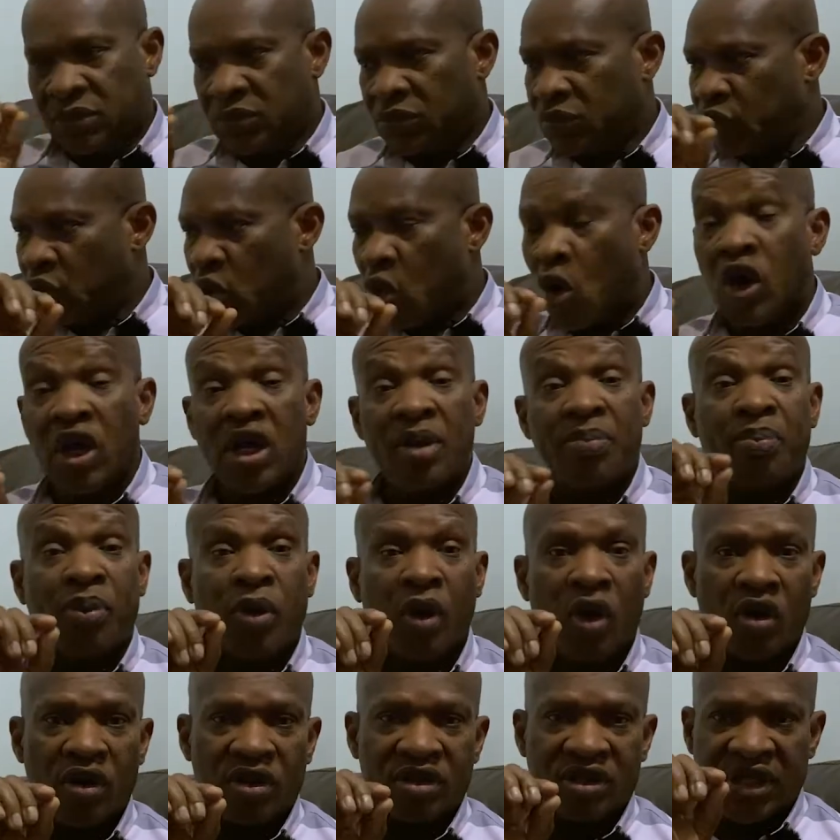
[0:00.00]
we call it
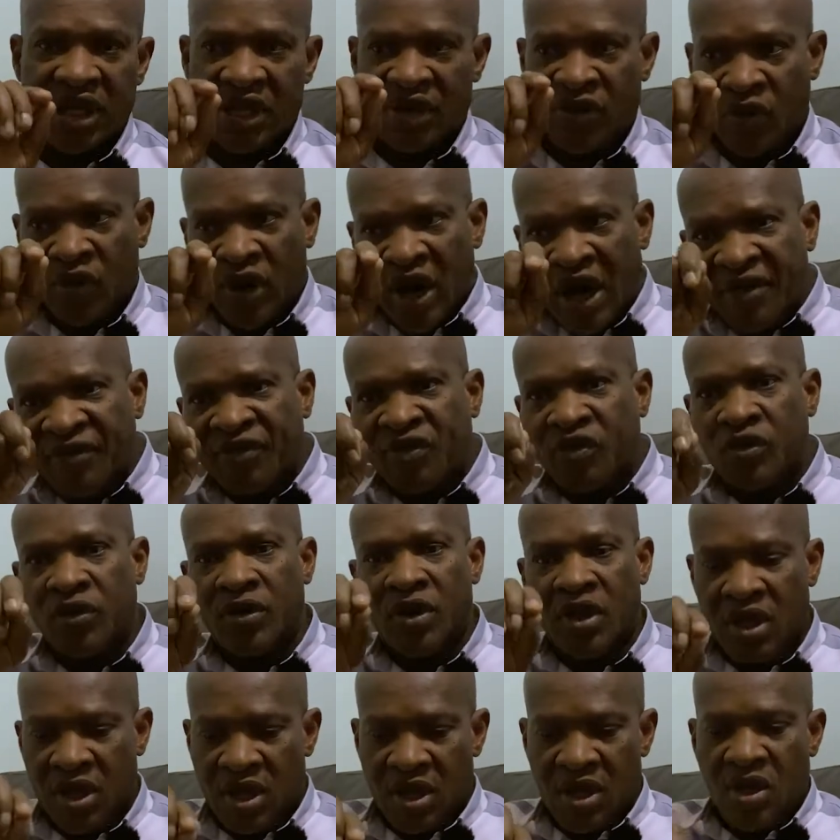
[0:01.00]
plugs, that you have to
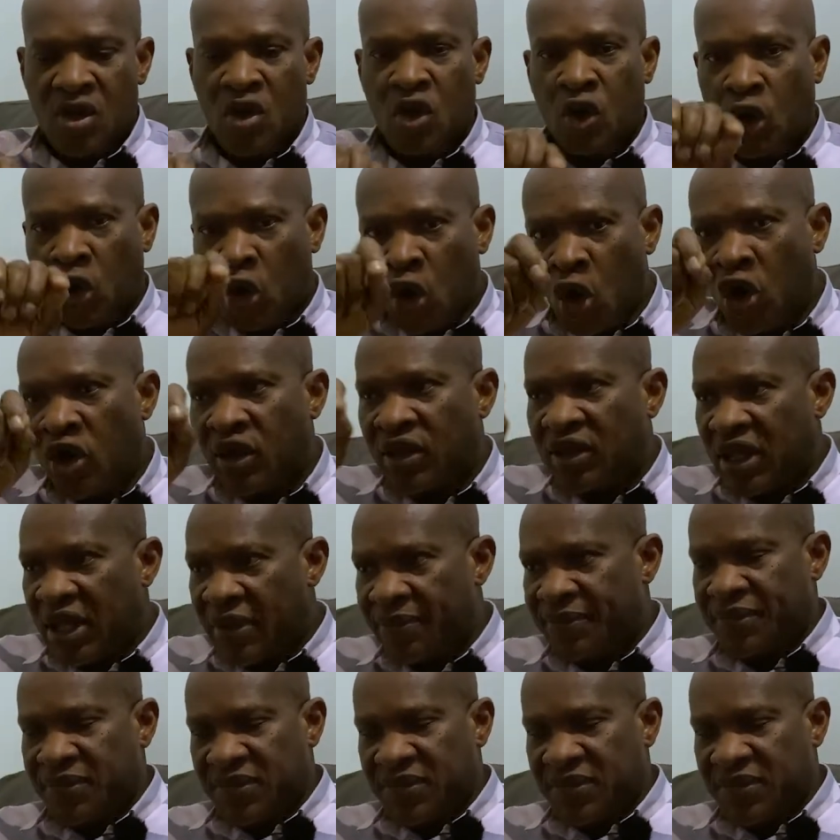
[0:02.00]
lock them.